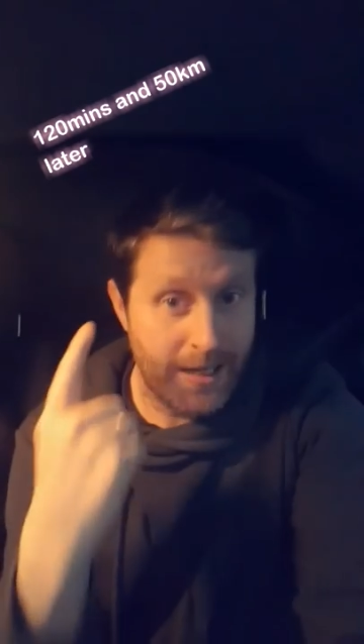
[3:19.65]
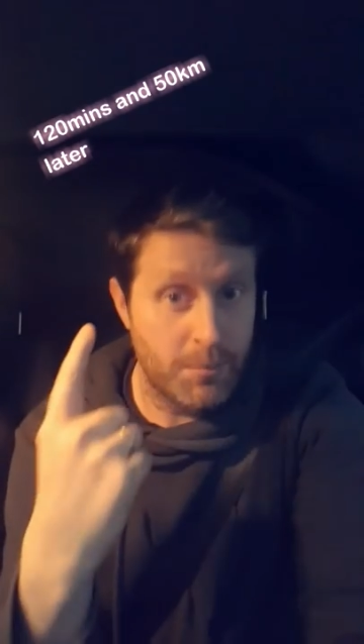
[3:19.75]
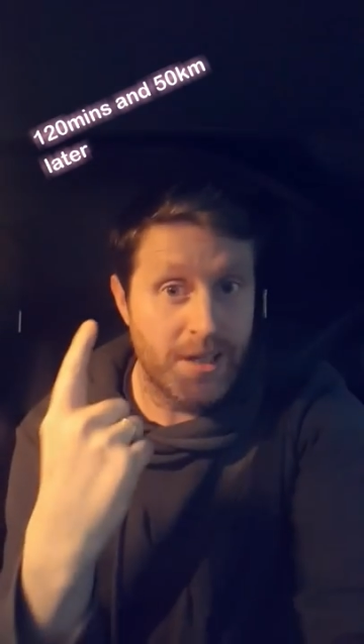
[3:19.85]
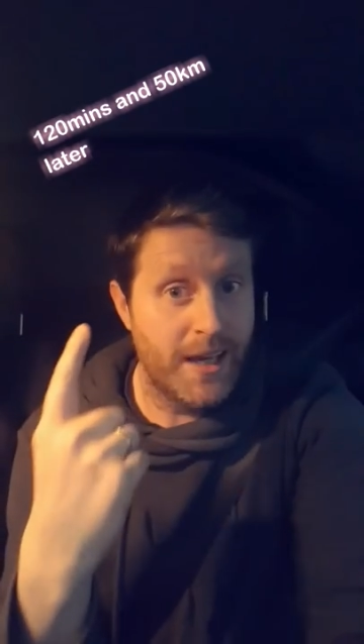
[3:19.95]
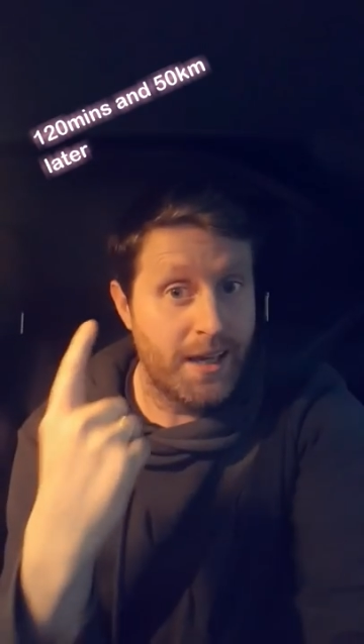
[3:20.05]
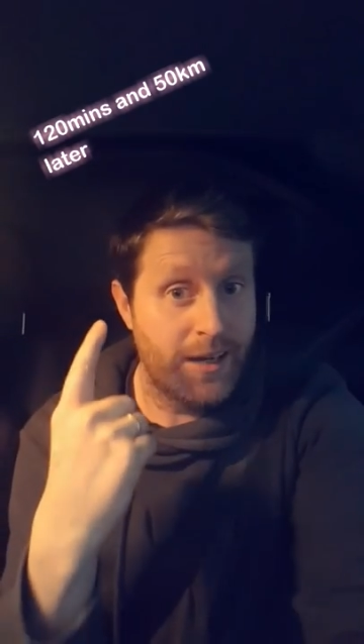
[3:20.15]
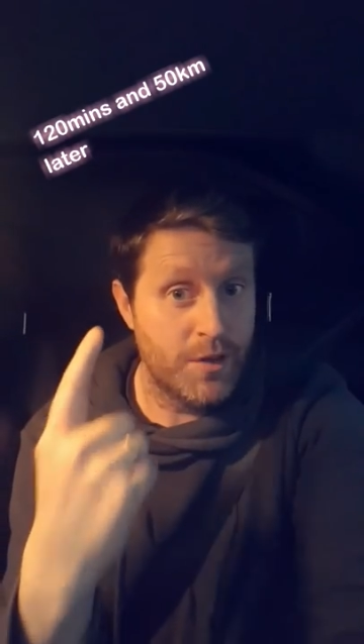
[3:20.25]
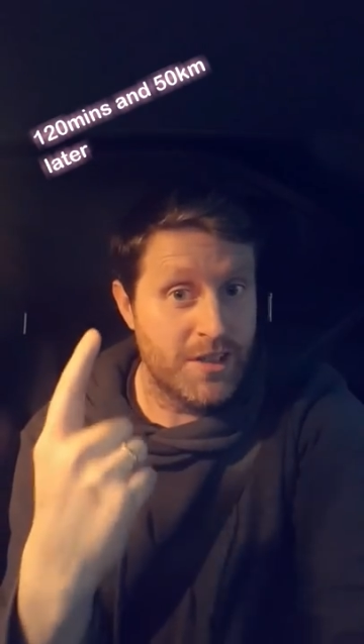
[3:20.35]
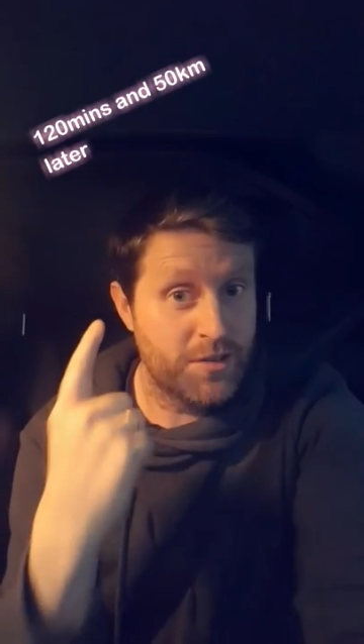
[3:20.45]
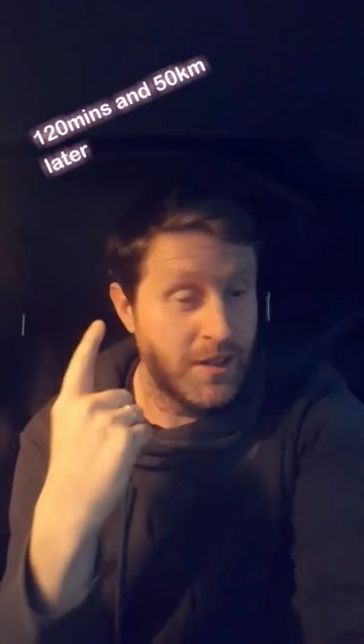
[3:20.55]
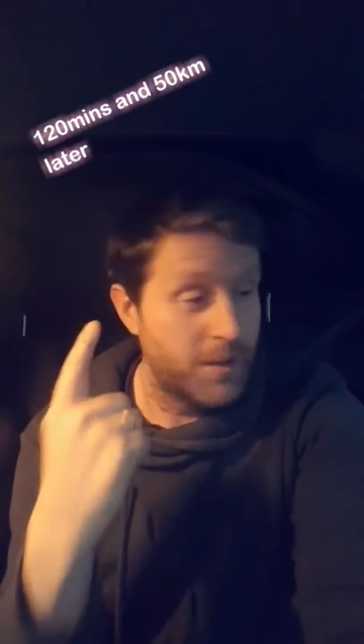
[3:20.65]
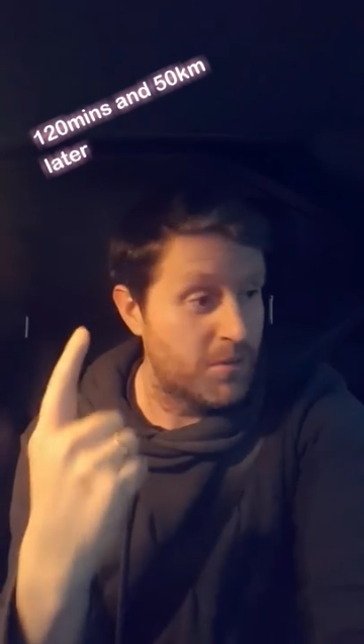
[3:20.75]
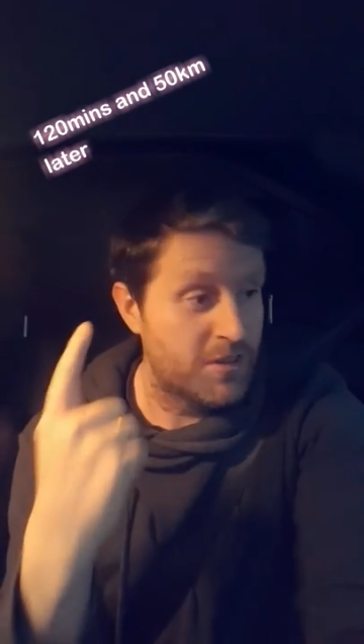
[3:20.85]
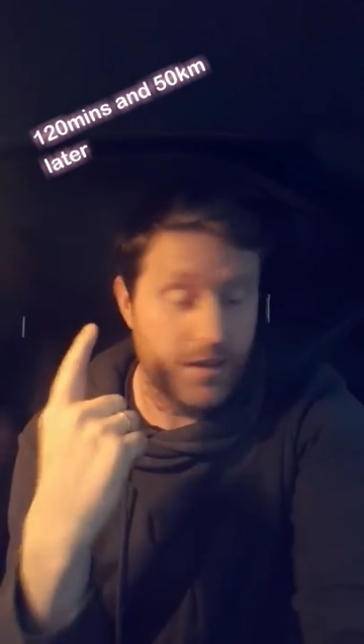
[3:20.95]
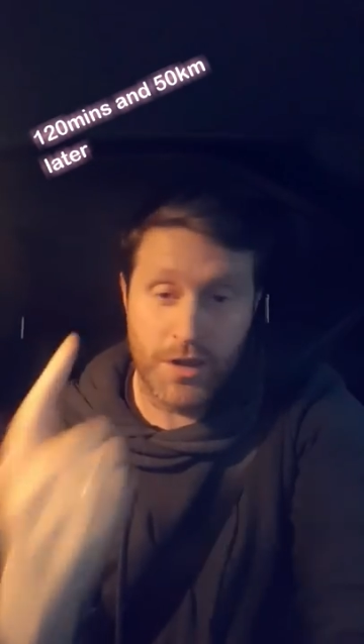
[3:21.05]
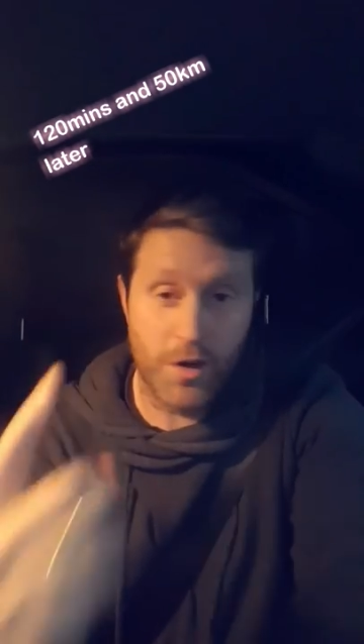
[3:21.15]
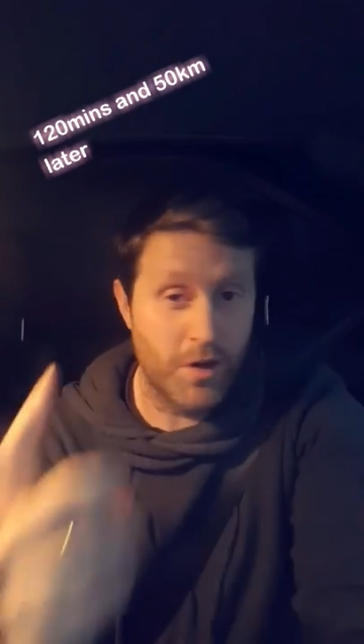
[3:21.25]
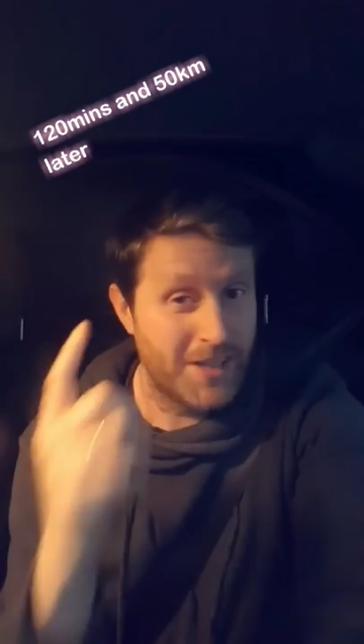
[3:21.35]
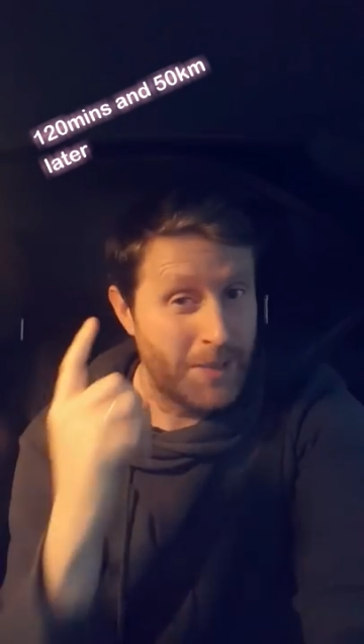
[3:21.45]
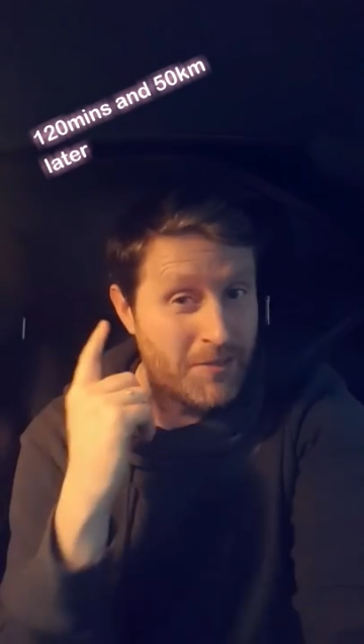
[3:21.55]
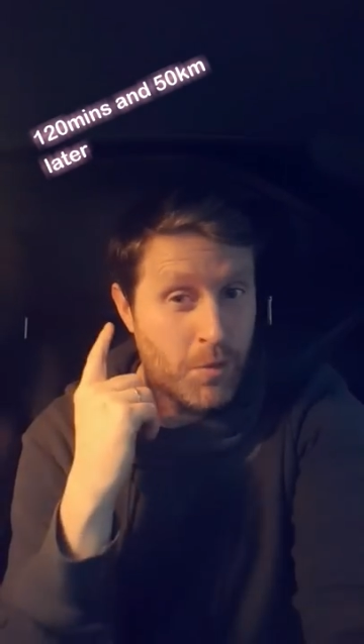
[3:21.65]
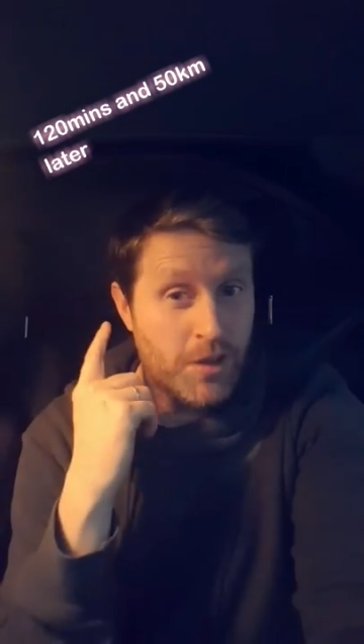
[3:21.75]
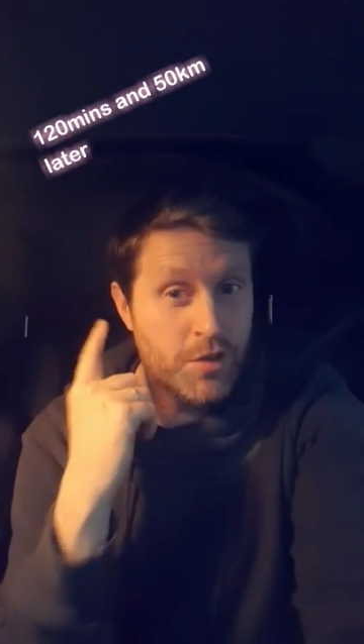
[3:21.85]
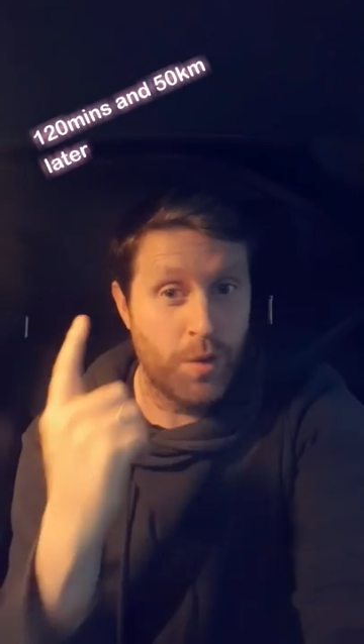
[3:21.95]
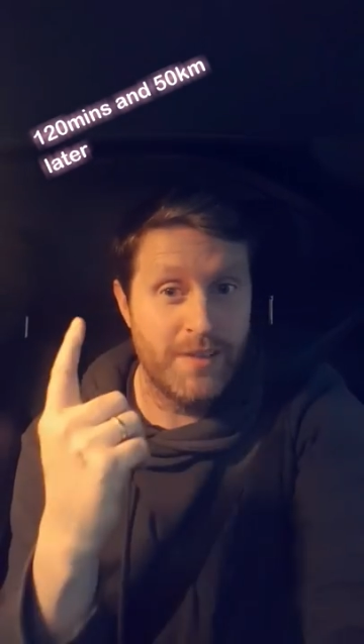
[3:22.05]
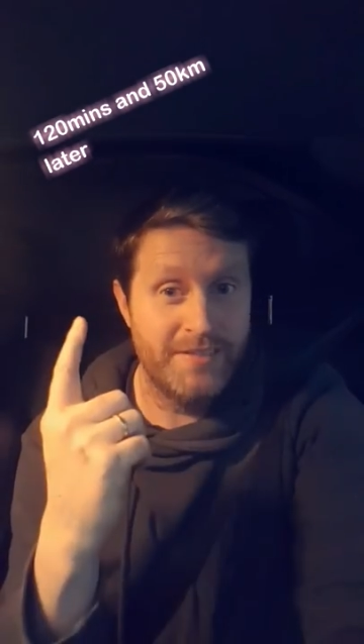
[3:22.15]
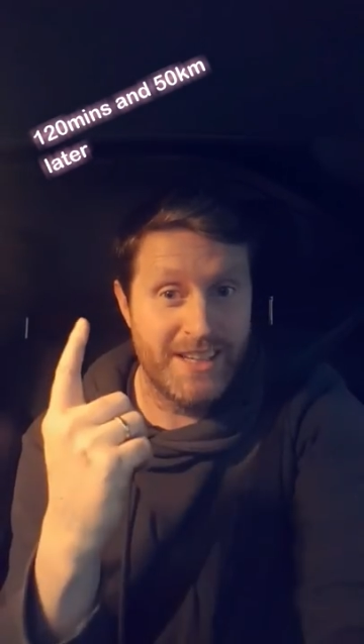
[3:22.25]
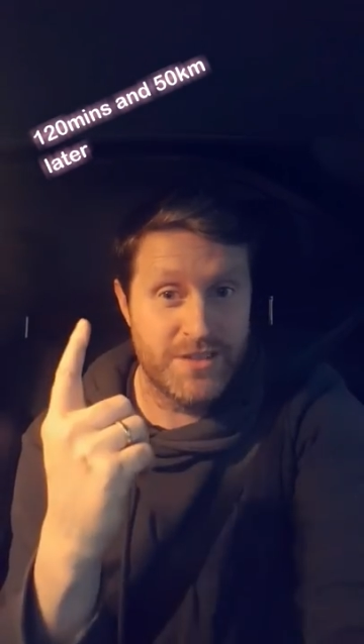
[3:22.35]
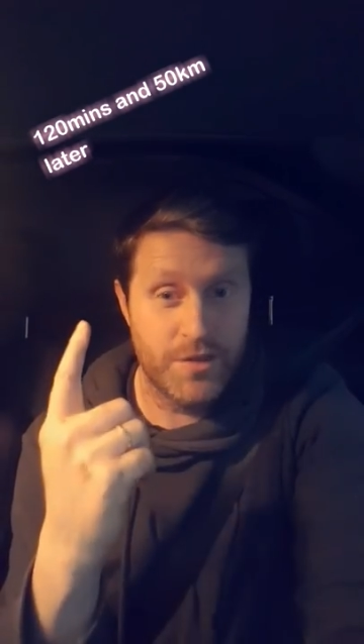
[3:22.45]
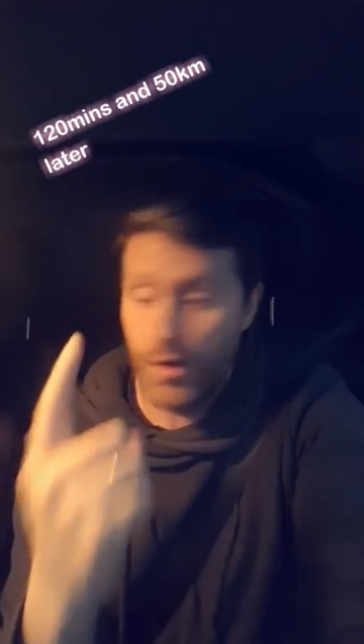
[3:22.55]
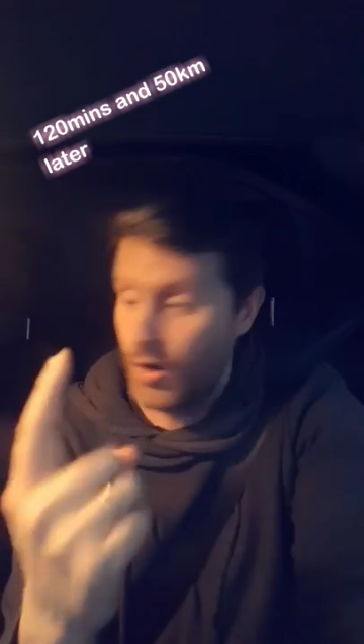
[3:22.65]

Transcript: in my head how this night was gonna go because I'm after working 12 days in a row,